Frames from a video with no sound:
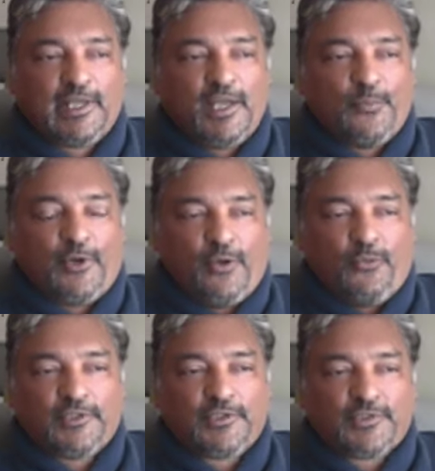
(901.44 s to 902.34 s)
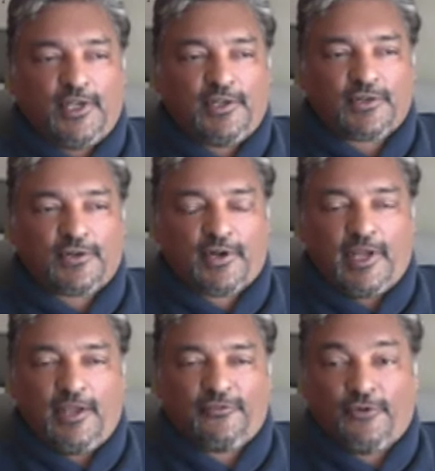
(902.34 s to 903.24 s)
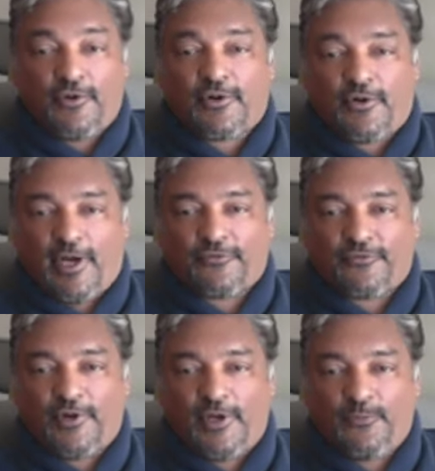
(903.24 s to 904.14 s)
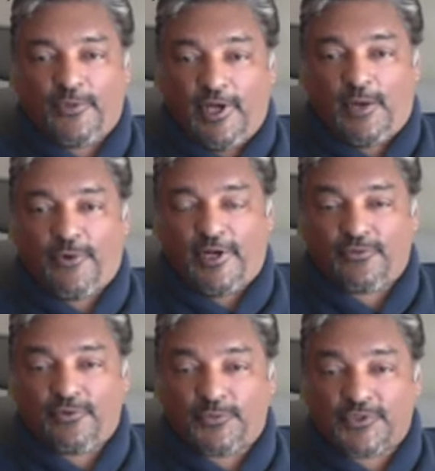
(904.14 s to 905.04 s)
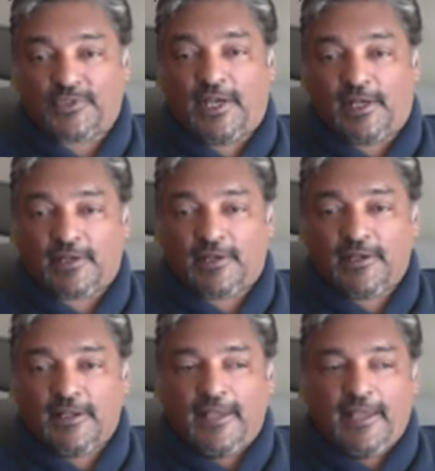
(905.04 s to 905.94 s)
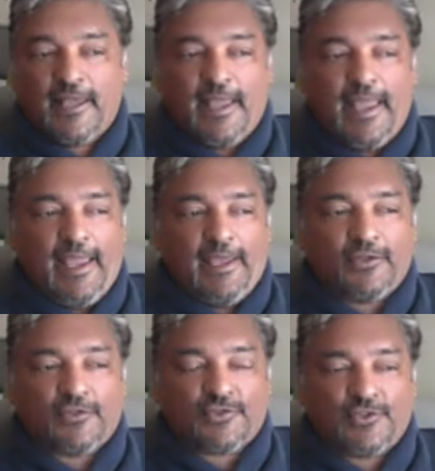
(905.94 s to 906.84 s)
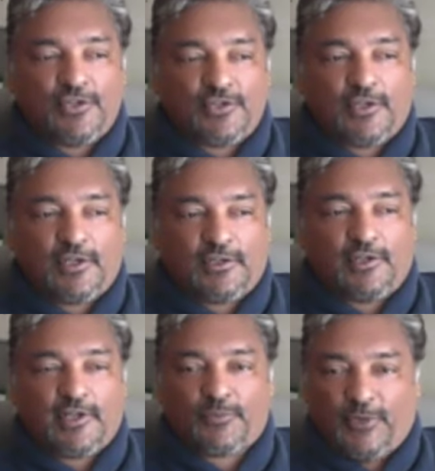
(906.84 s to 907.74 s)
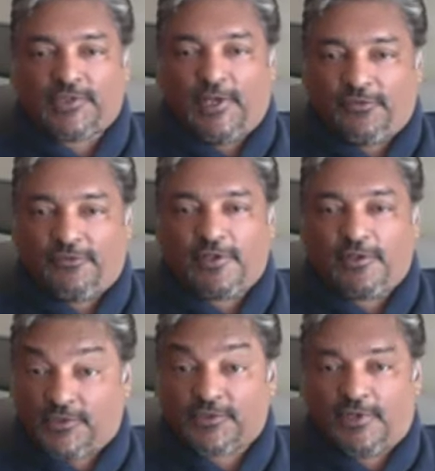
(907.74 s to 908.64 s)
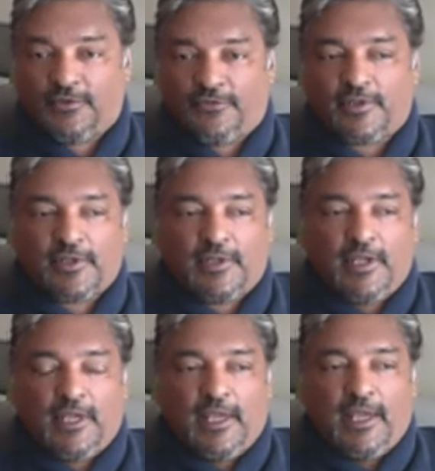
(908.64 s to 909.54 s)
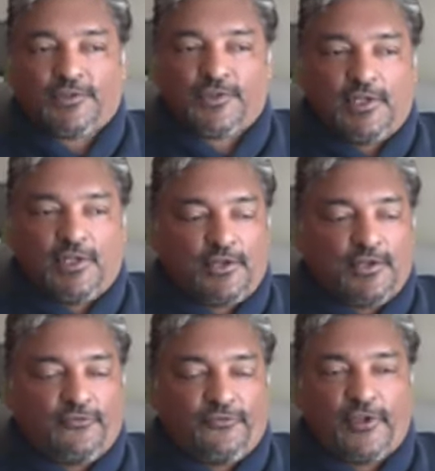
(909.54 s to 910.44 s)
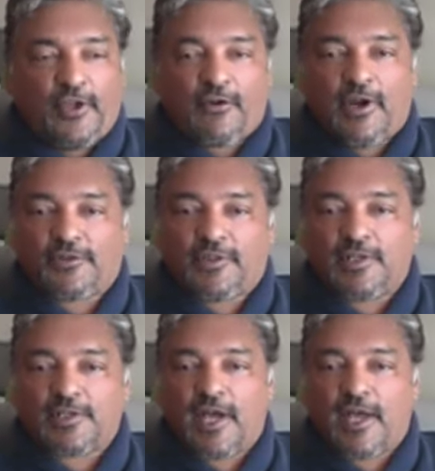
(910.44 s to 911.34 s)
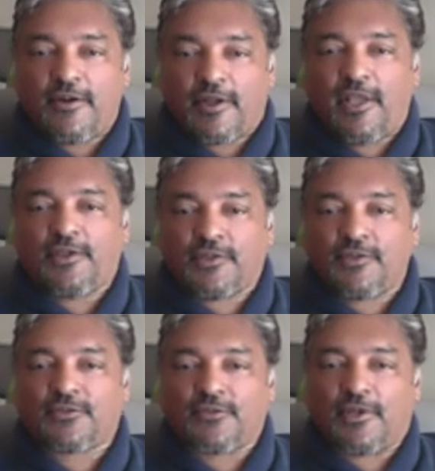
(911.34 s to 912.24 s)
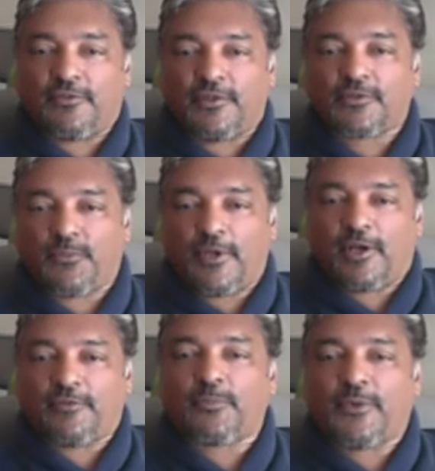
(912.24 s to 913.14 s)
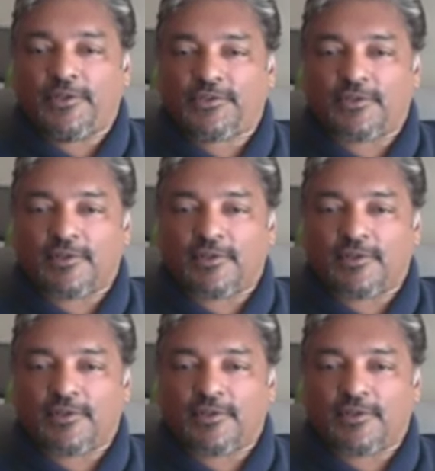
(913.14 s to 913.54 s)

but I once sent her a photograph from the operating room set, and she took a look at my selfie. It was a selfie. And she could figure out the entire case history of this, of the patient,